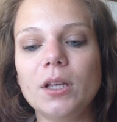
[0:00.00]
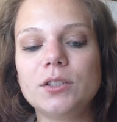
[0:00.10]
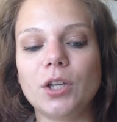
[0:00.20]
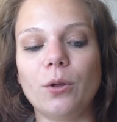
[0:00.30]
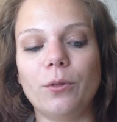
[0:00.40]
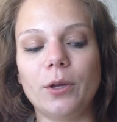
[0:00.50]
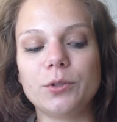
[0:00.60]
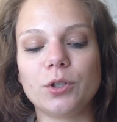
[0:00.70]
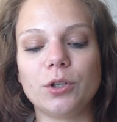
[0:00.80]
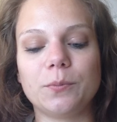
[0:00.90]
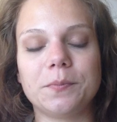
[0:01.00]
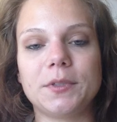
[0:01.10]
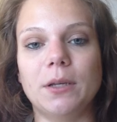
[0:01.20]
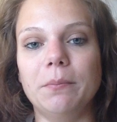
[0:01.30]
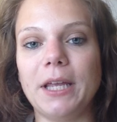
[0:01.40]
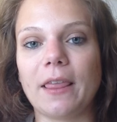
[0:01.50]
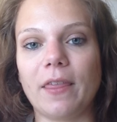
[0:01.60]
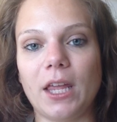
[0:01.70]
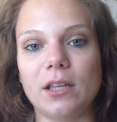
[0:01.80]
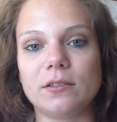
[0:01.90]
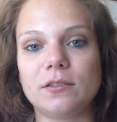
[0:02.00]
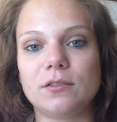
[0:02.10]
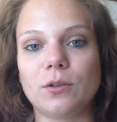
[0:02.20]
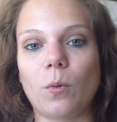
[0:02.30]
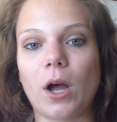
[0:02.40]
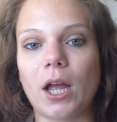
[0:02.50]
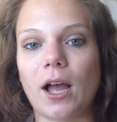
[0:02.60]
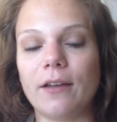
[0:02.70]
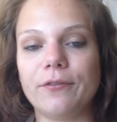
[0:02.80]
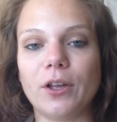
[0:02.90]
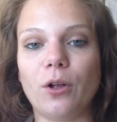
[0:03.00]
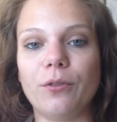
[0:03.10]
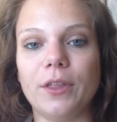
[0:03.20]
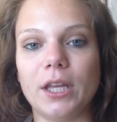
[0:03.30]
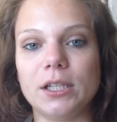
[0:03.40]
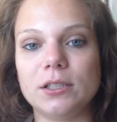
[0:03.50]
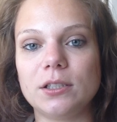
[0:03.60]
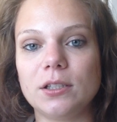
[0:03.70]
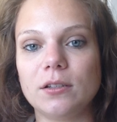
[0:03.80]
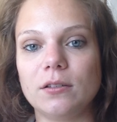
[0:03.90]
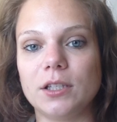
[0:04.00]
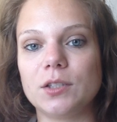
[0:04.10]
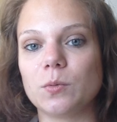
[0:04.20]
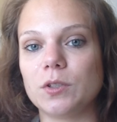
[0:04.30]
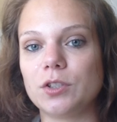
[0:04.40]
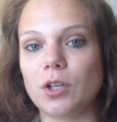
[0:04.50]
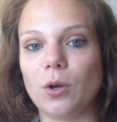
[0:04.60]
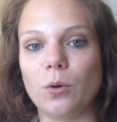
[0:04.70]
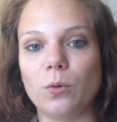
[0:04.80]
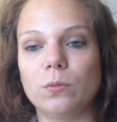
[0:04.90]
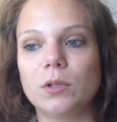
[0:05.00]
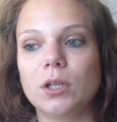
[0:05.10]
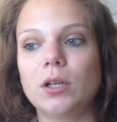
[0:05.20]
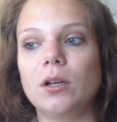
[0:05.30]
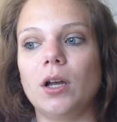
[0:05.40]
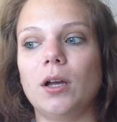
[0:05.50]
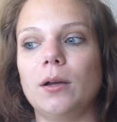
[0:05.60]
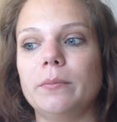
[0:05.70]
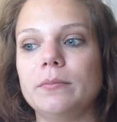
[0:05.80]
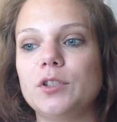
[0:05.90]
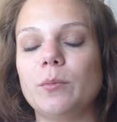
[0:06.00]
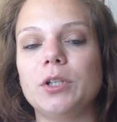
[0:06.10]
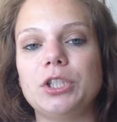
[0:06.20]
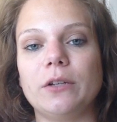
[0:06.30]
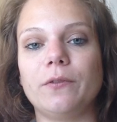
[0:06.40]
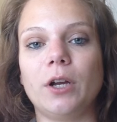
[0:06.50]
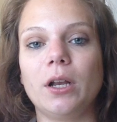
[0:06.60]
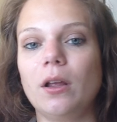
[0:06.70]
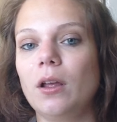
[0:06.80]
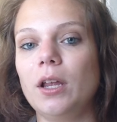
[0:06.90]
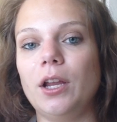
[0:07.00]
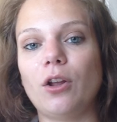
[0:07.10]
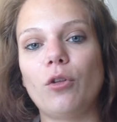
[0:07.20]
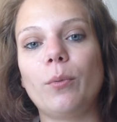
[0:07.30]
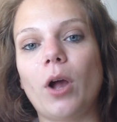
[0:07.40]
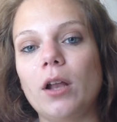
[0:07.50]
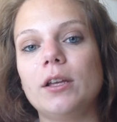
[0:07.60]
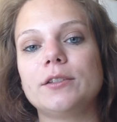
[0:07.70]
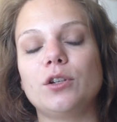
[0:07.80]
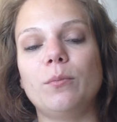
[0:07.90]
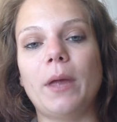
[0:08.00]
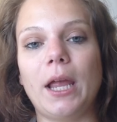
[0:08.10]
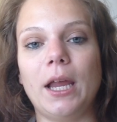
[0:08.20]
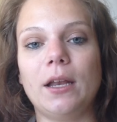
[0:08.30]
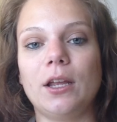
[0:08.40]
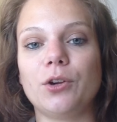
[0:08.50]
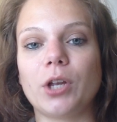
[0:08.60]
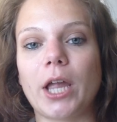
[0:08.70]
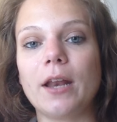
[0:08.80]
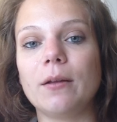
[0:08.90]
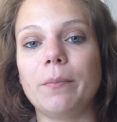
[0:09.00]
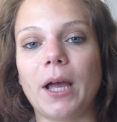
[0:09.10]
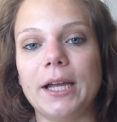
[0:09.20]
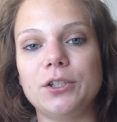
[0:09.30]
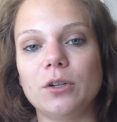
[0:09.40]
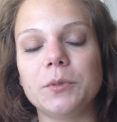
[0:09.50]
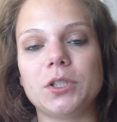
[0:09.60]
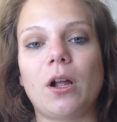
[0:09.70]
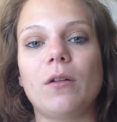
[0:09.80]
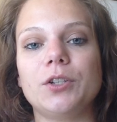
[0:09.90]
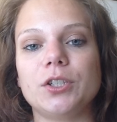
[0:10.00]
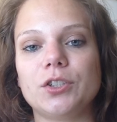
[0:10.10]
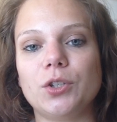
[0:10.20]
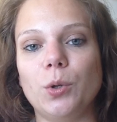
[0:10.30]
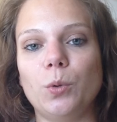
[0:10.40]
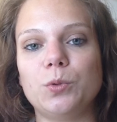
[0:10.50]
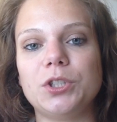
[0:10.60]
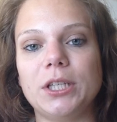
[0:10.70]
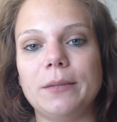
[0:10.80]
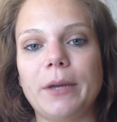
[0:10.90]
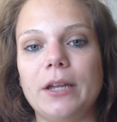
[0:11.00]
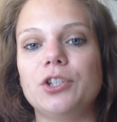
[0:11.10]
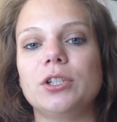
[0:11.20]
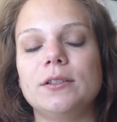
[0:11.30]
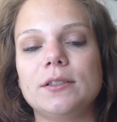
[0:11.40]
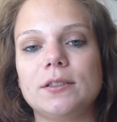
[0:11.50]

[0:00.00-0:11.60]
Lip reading: So those are some big things to why I felt that this was so much different. You know, the products are made and created by dermatologists who see patients